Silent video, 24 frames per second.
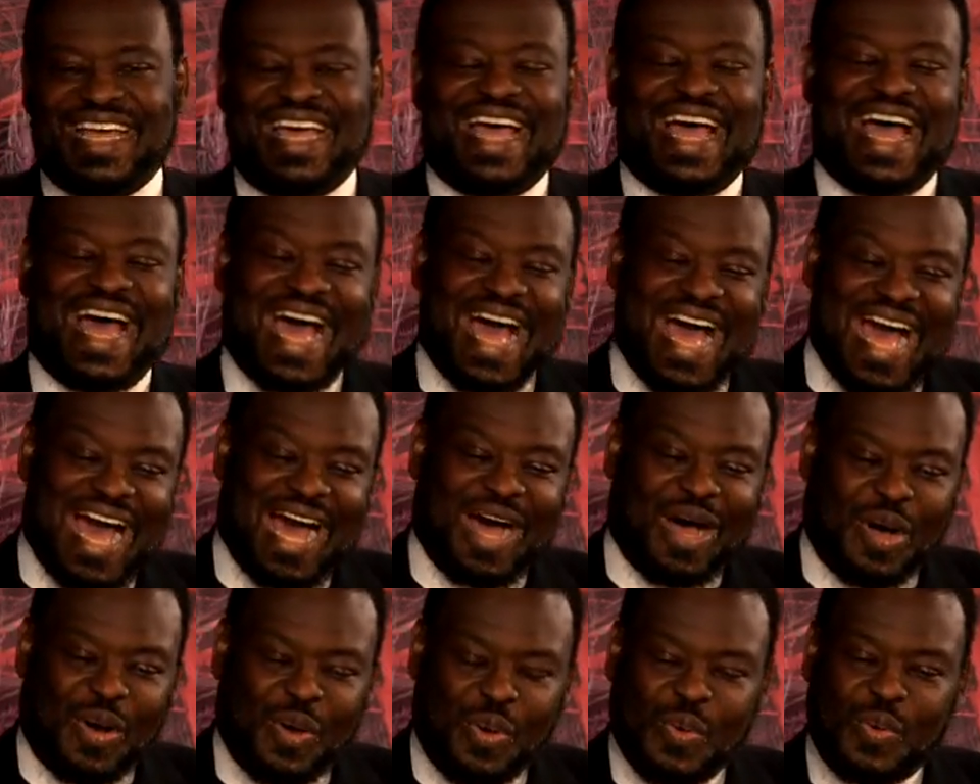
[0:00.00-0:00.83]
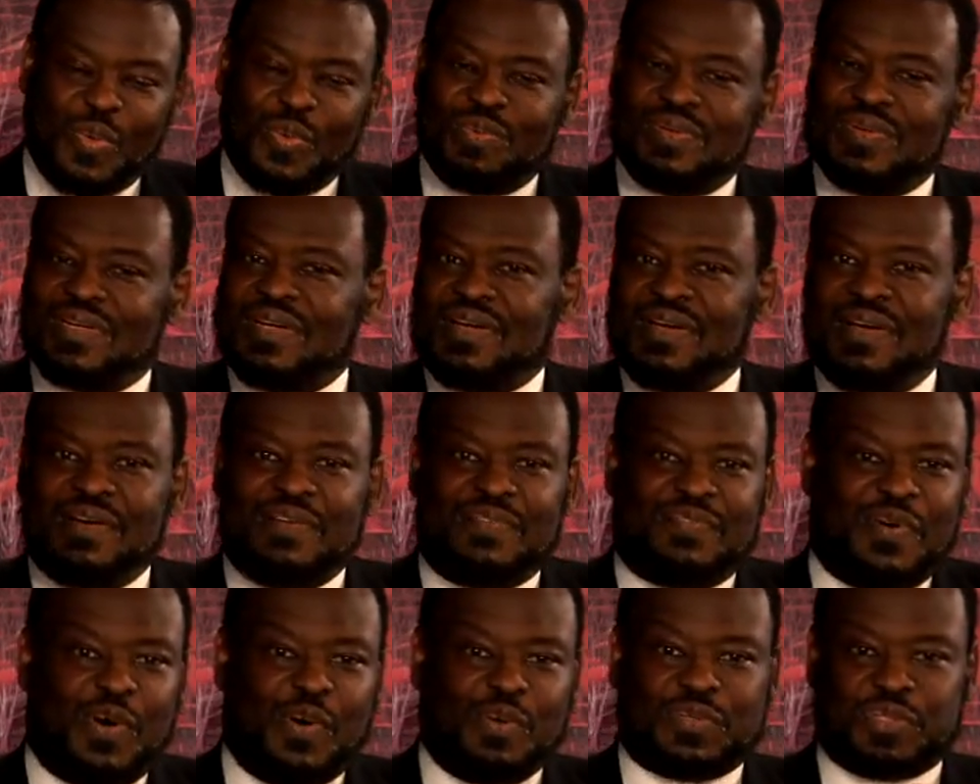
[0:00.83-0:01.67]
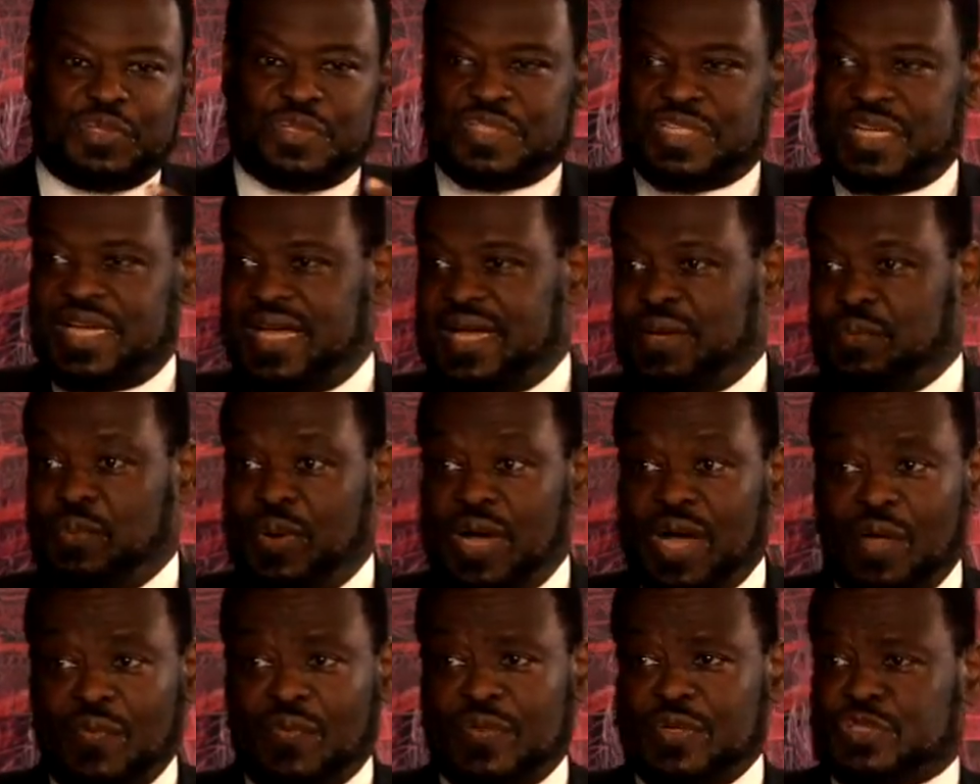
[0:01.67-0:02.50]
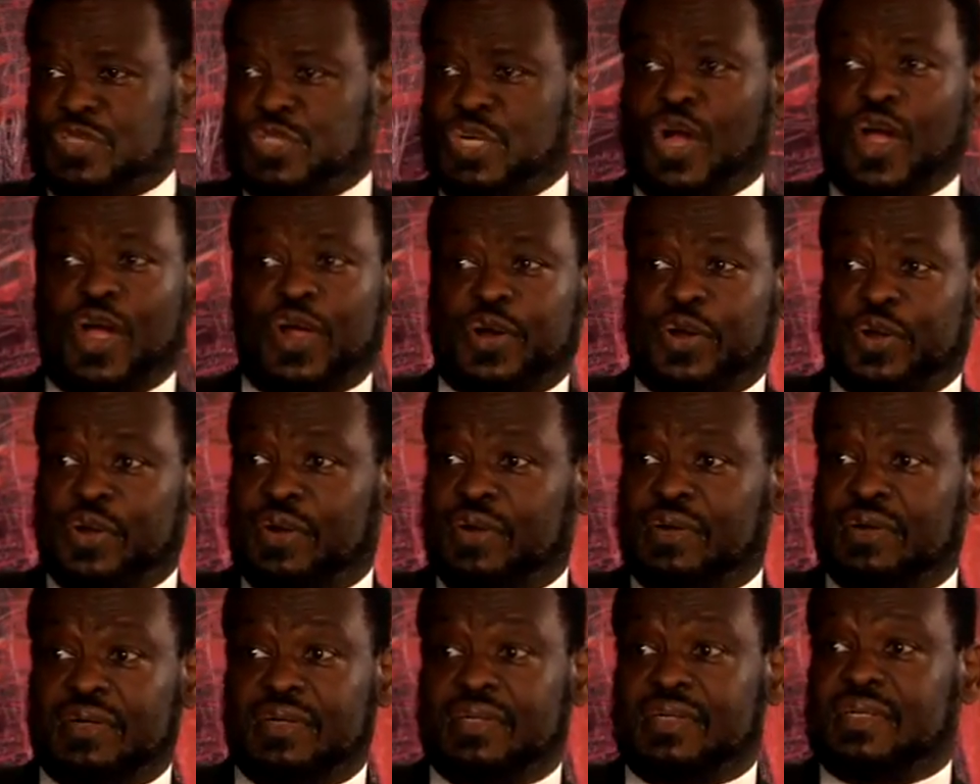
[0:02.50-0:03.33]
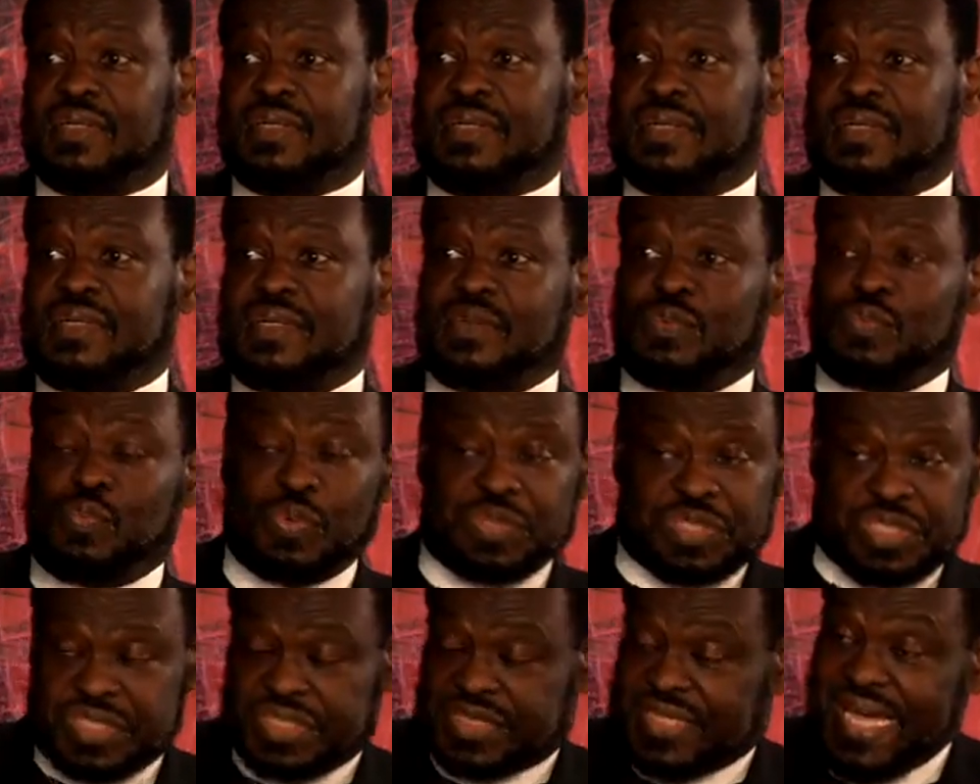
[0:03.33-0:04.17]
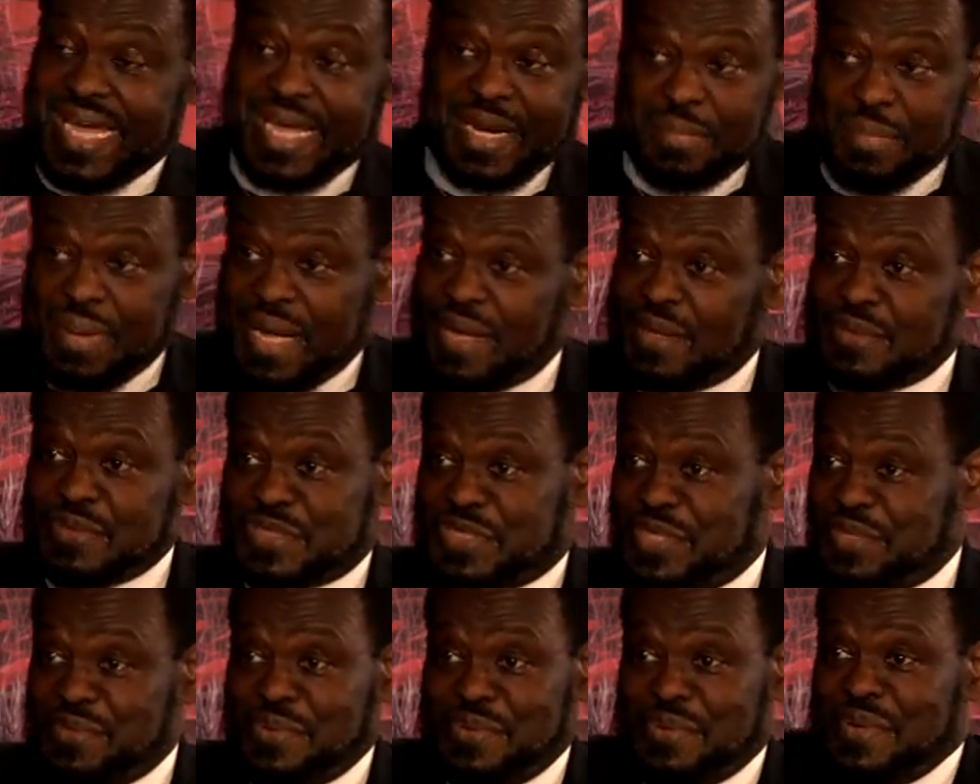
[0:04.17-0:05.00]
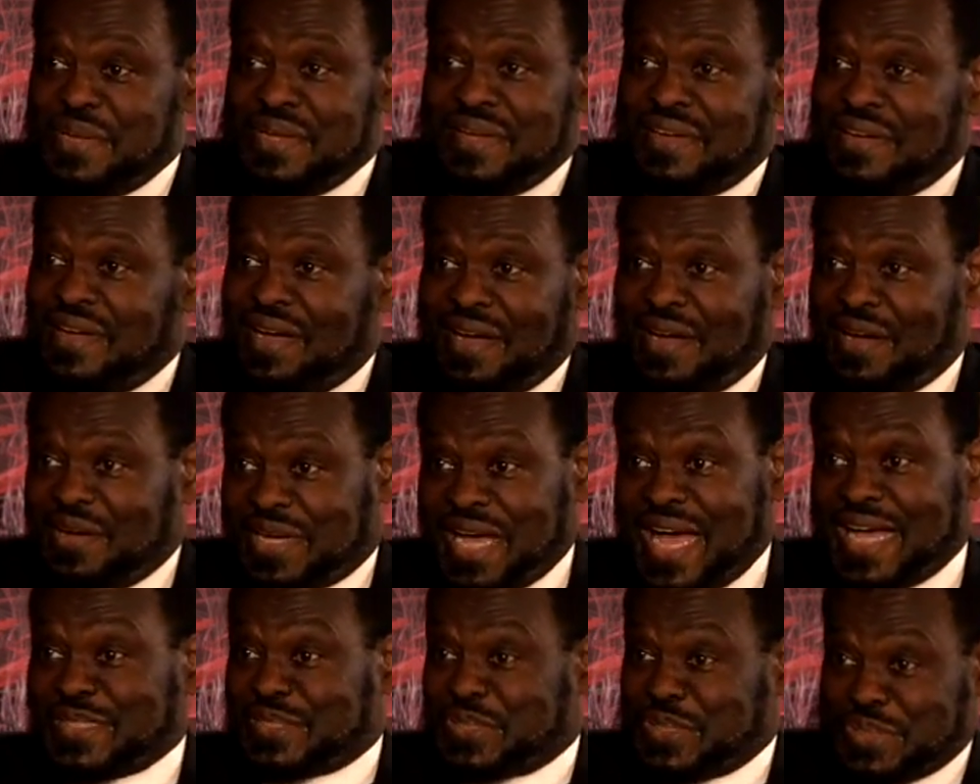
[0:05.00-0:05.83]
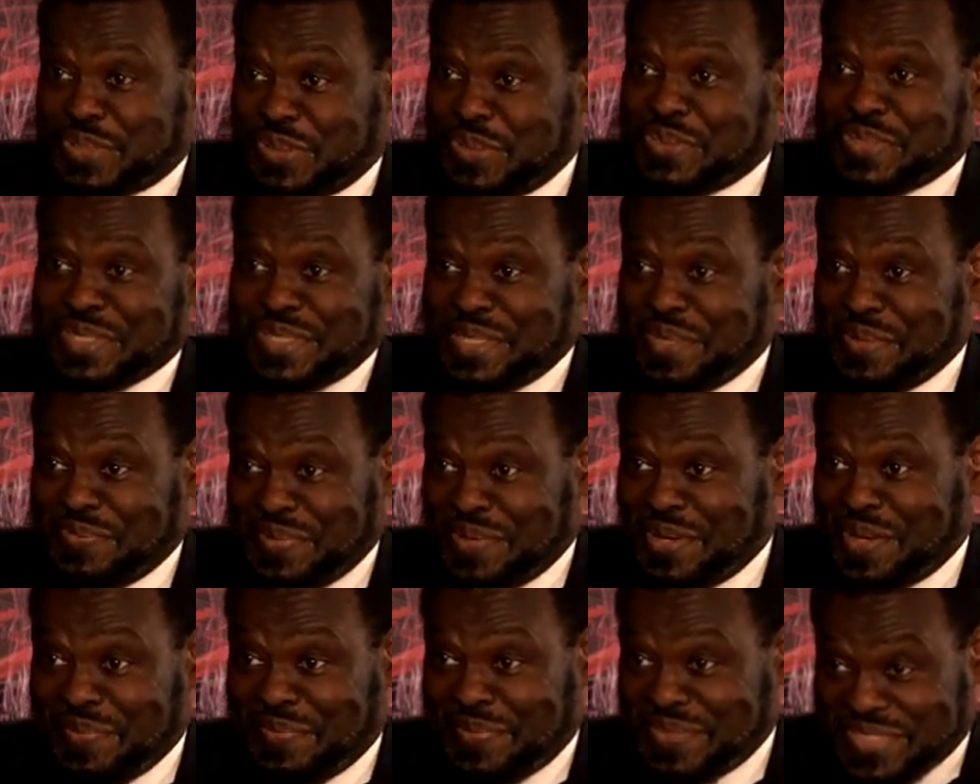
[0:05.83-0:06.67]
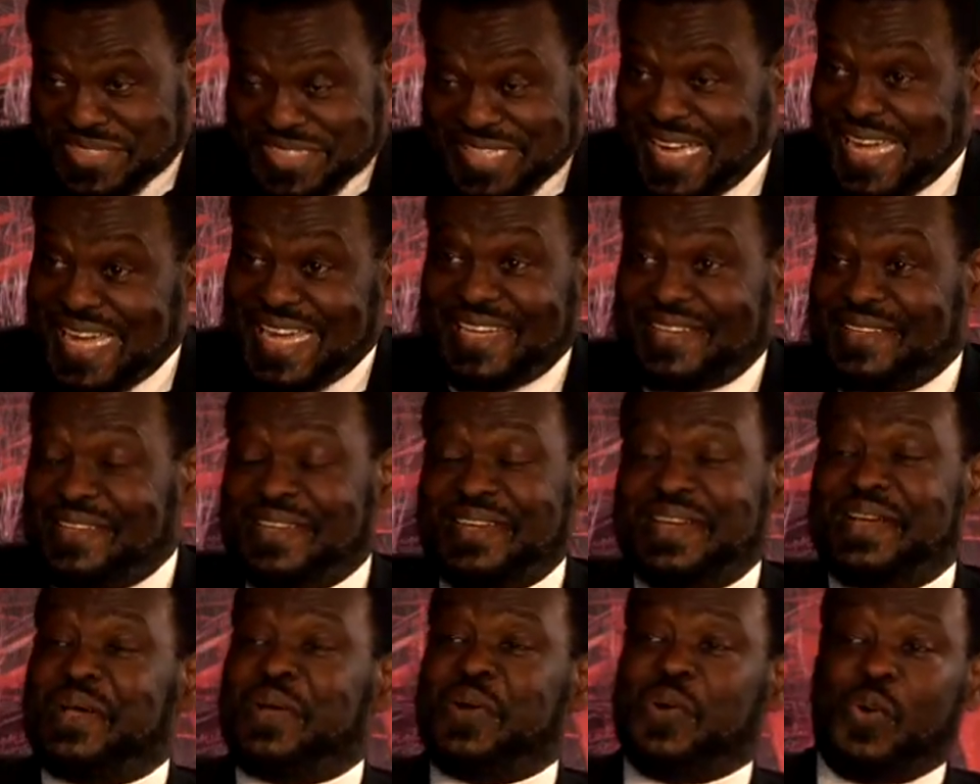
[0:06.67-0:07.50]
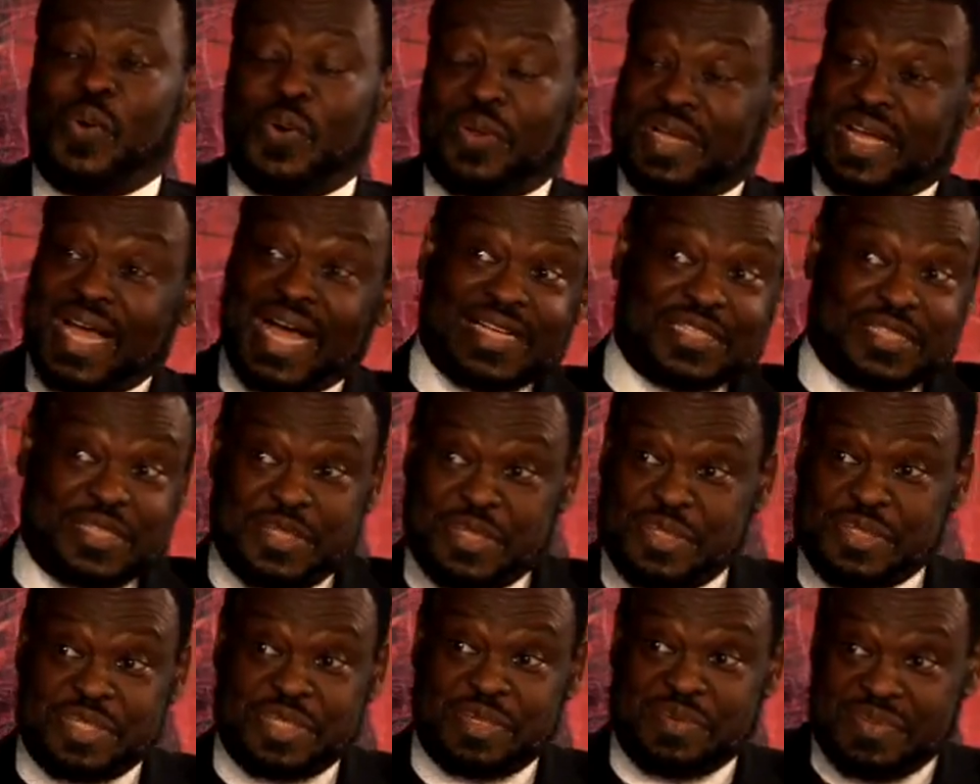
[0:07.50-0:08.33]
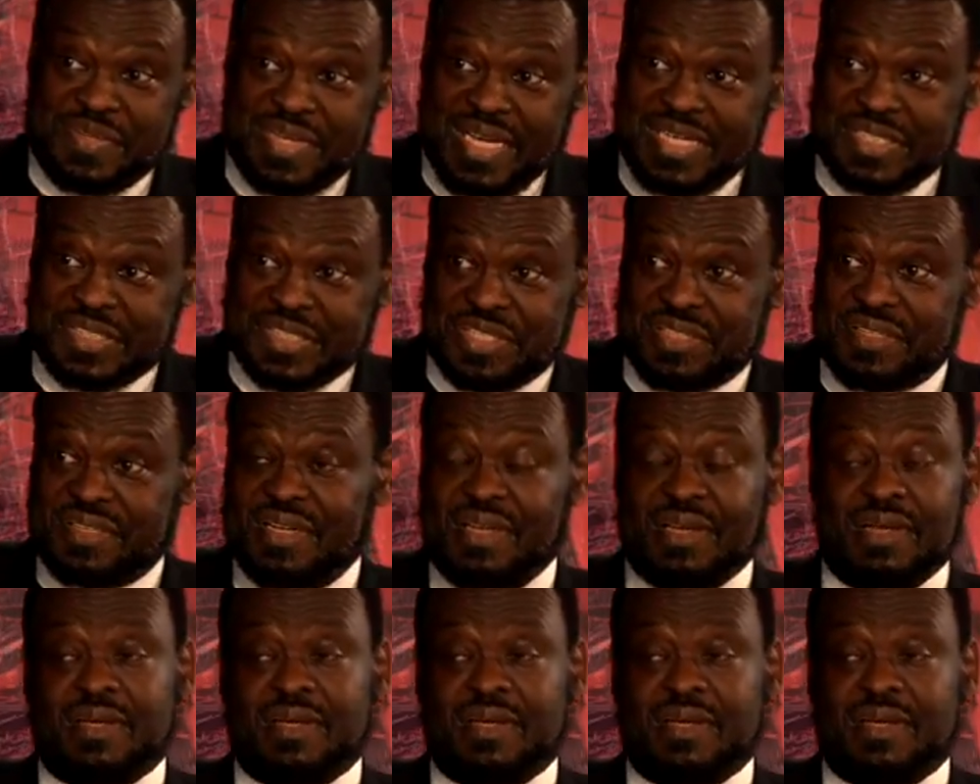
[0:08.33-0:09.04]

how folks are saying, well, the charter, which is tantamount to uh, constitution of, of a state or the constitution of a nation,